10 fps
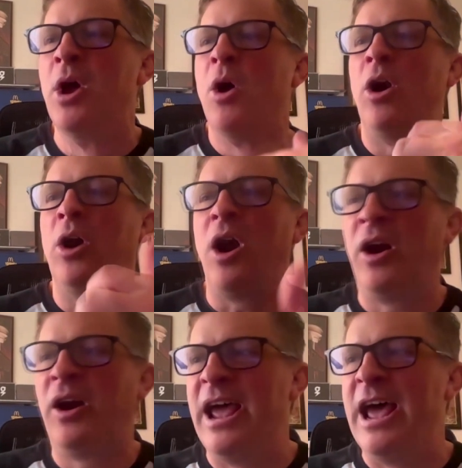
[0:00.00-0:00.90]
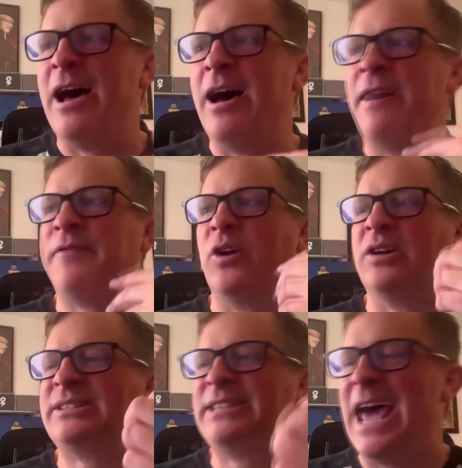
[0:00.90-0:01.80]
or RF or
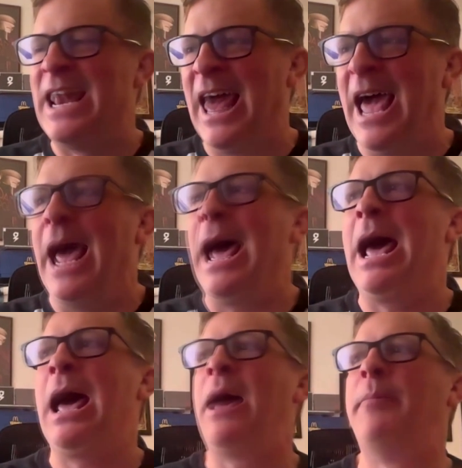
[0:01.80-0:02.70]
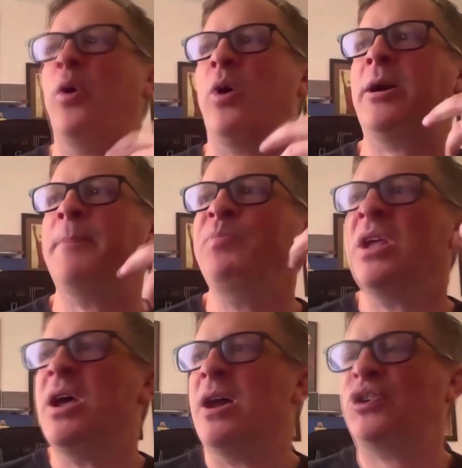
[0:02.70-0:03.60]
Sad Lab or
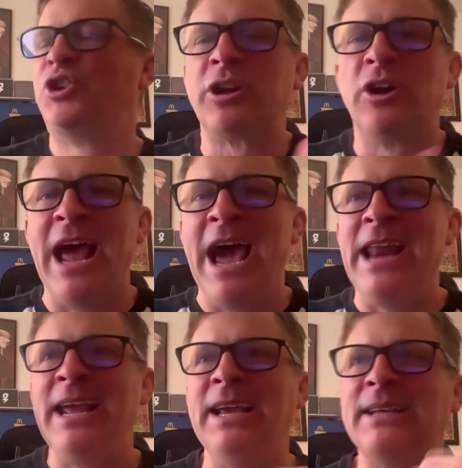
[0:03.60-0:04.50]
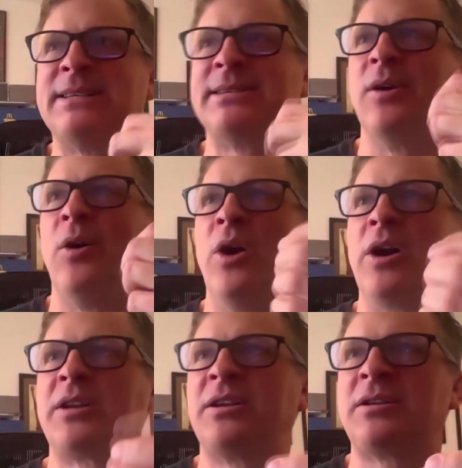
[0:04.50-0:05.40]
Sugar Addicts
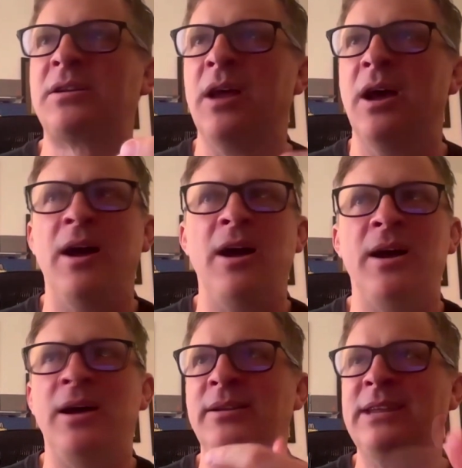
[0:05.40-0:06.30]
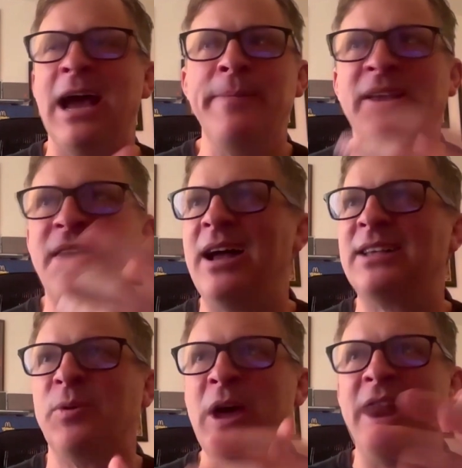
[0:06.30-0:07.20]
or Diamond
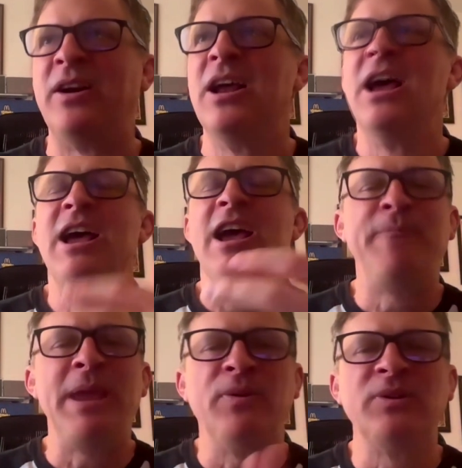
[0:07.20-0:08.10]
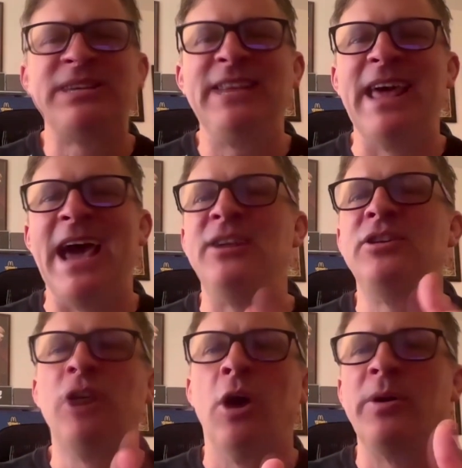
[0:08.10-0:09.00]
Cuts or whatever, if people see
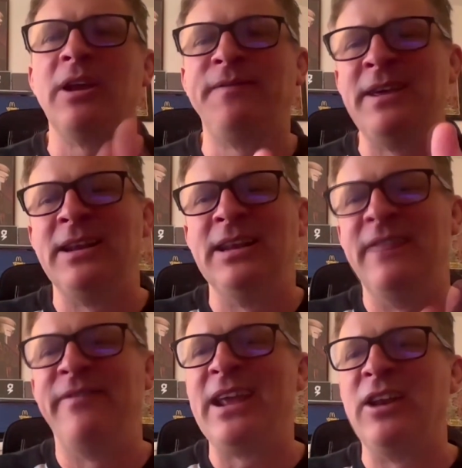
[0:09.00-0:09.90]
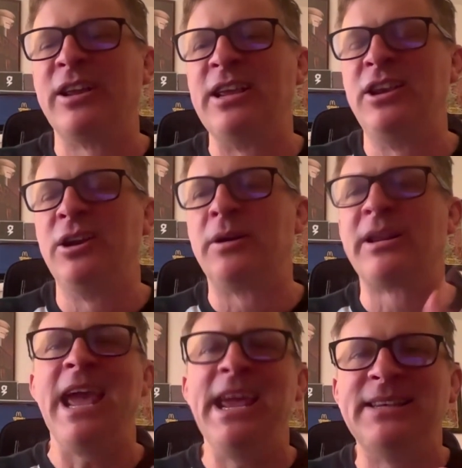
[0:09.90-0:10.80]
that, don't get offended if they look in your
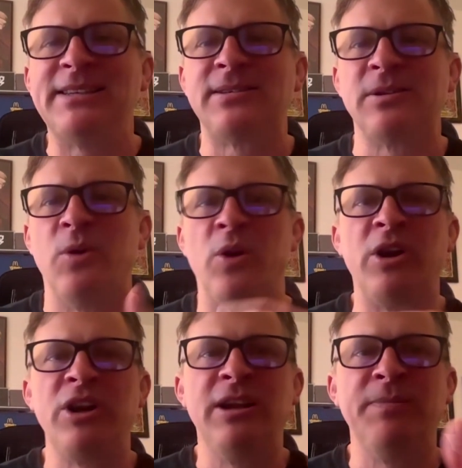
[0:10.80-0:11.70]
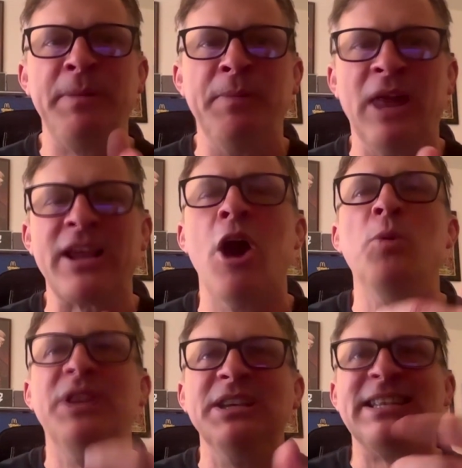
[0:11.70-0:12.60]
case or people are like, oh,
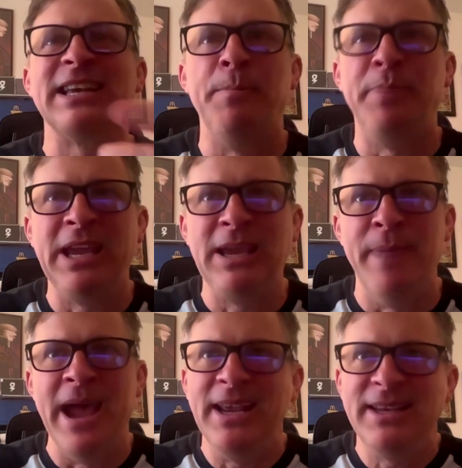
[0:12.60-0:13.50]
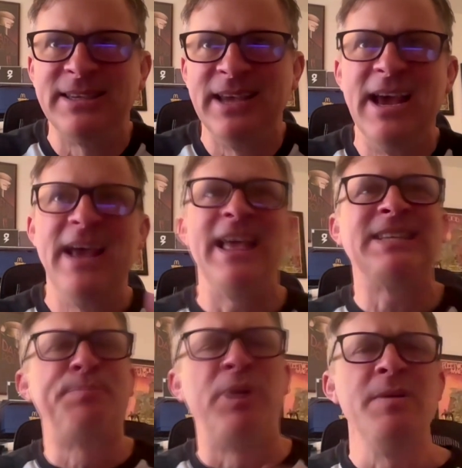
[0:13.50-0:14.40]
this is like a piggy banks.
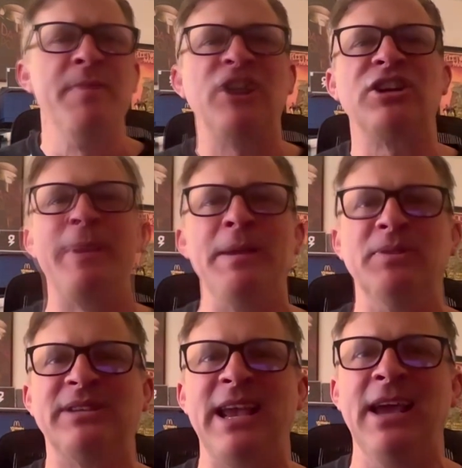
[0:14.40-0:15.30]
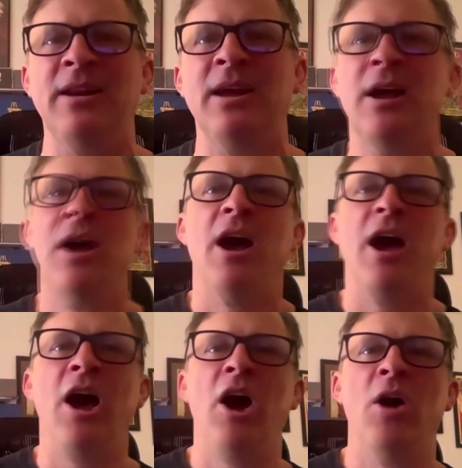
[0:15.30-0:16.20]
That's pretty much like people saying,
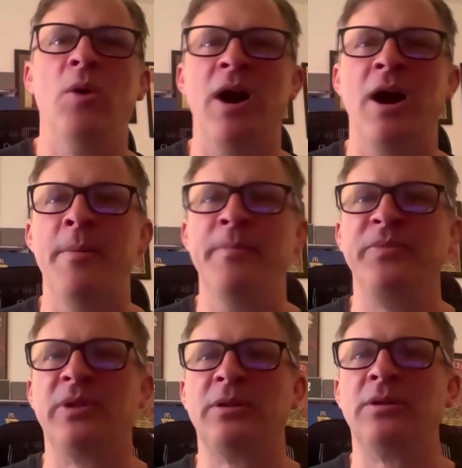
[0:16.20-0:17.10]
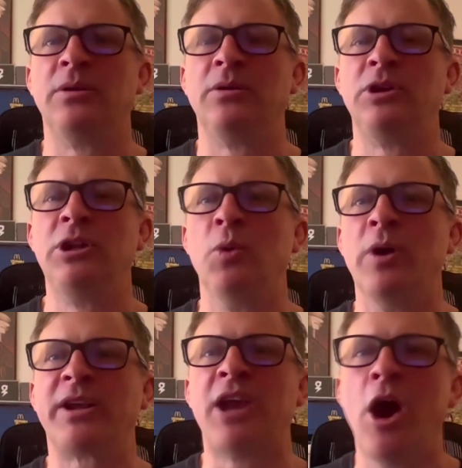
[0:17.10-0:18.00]
oh, do you want
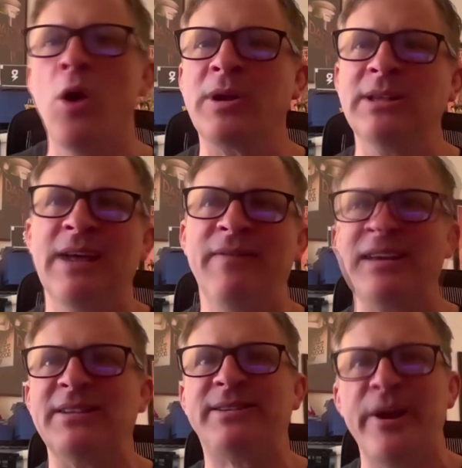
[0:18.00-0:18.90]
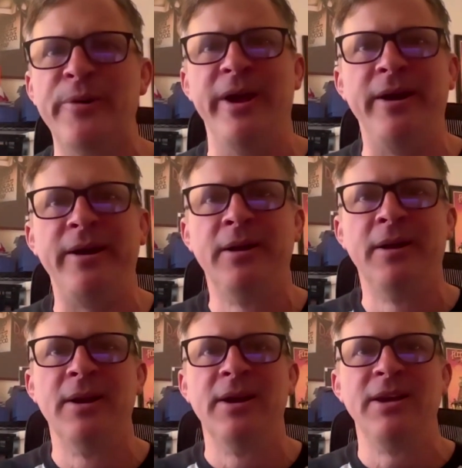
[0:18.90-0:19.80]
a Coke instead of like a soda?
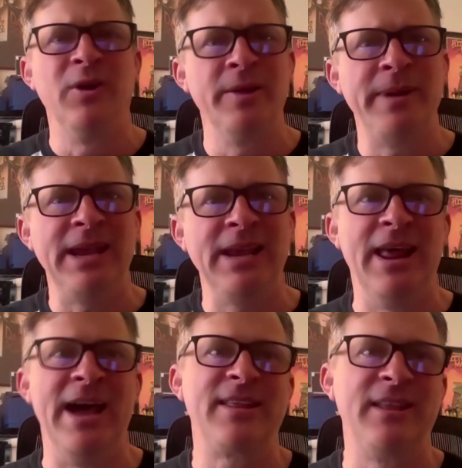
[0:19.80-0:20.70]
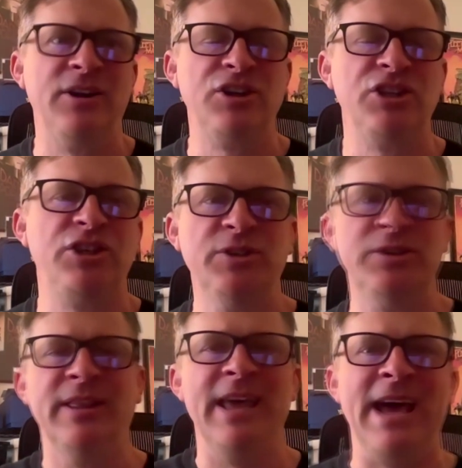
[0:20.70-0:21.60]
You know what I mean? Like they're just
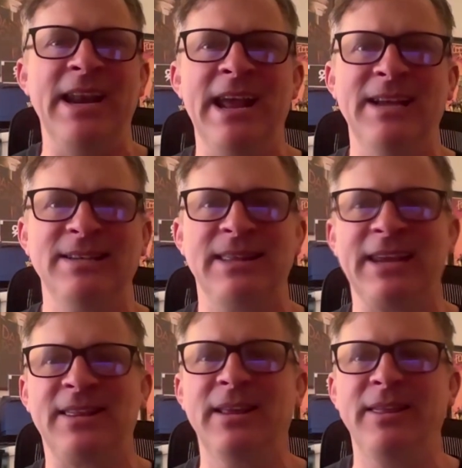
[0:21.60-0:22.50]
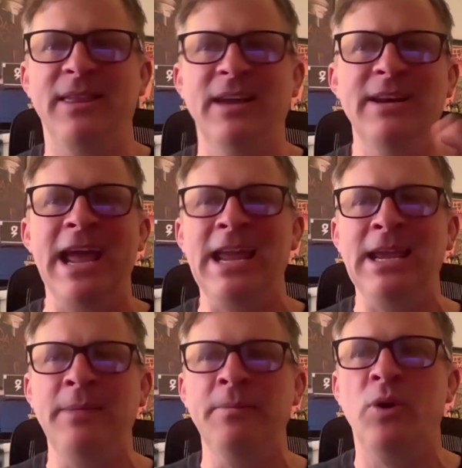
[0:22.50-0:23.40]
using that as like the
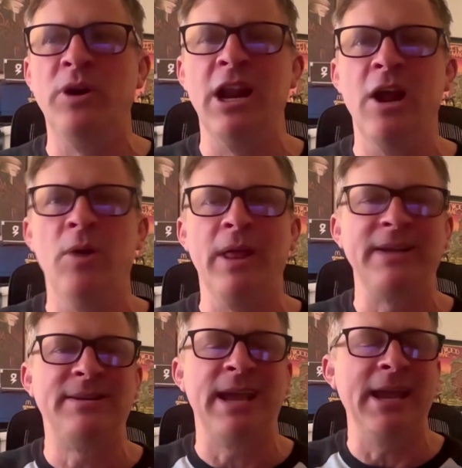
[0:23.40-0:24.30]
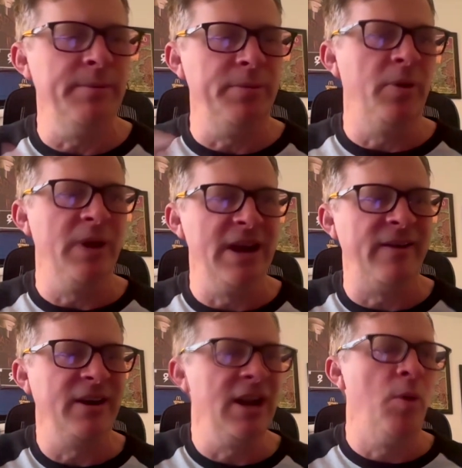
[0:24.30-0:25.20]
name or, like tape or
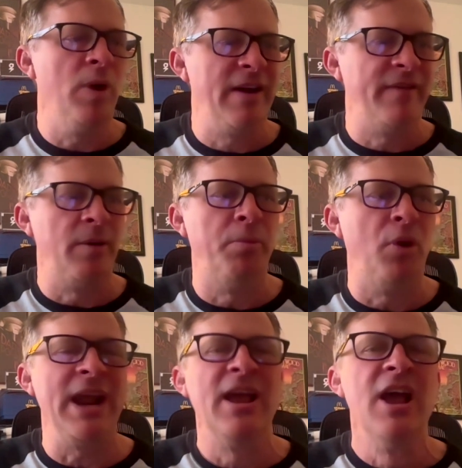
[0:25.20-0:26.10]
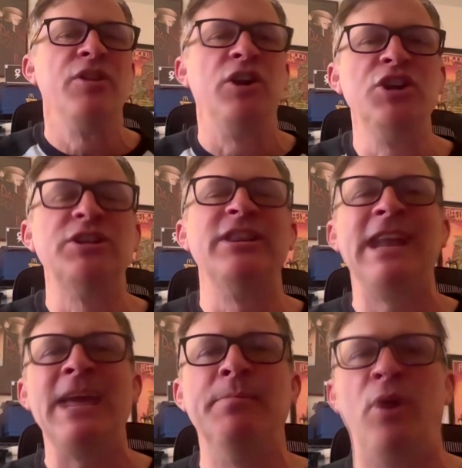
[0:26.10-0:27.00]
whatever, whatever brand. They're using the
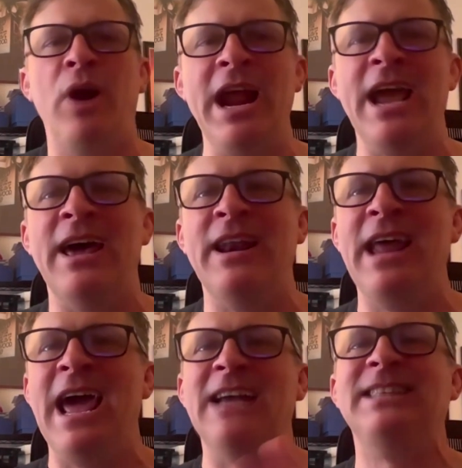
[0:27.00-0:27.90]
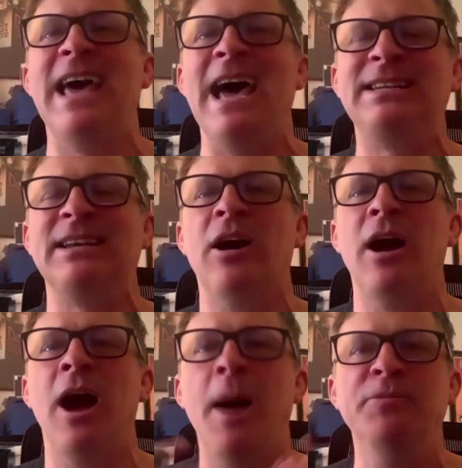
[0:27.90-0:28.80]
name brand as that
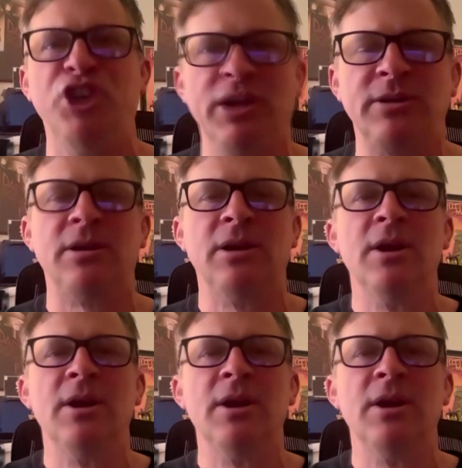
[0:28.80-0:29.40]
object.